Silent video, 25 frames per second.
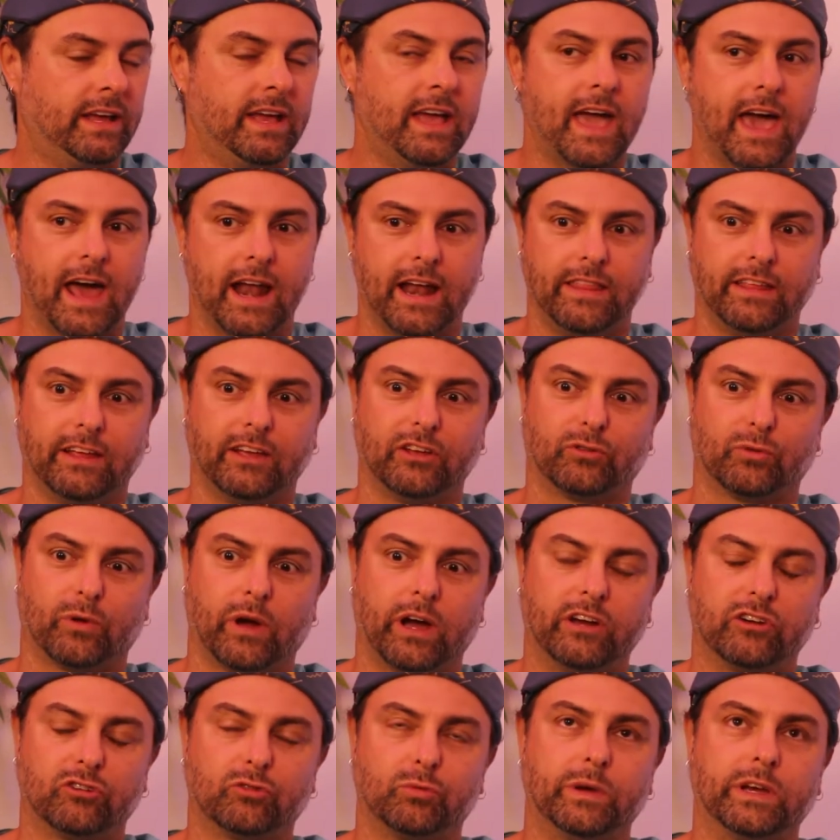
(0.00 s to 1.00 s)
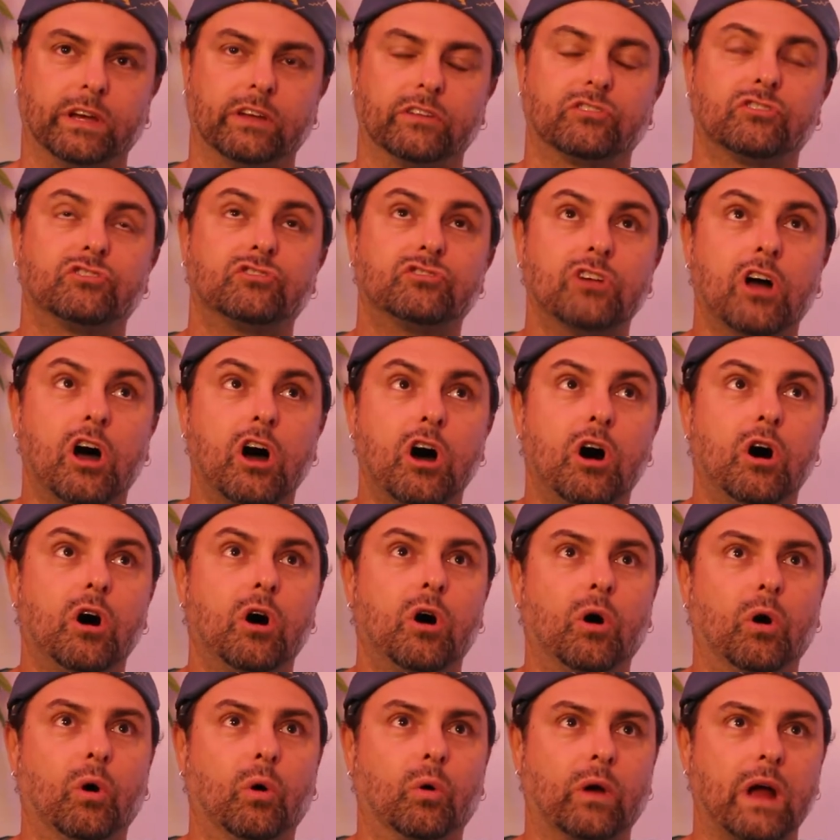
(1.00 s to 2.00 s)
and i think as writers we get
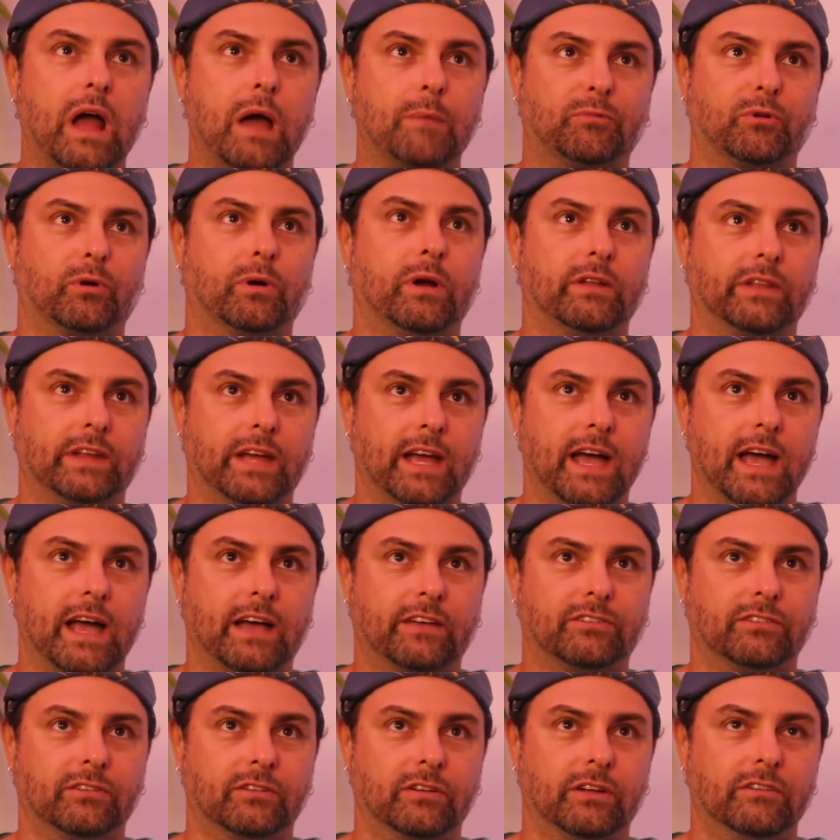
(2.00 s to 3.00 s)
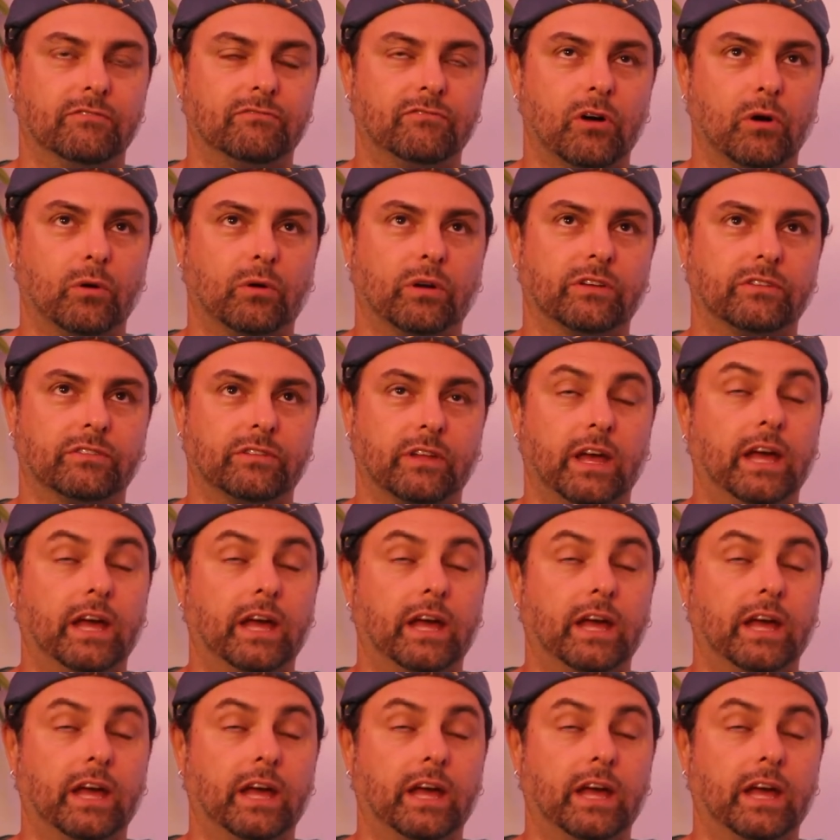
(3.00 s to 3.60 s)
so wrapped around the axle and focused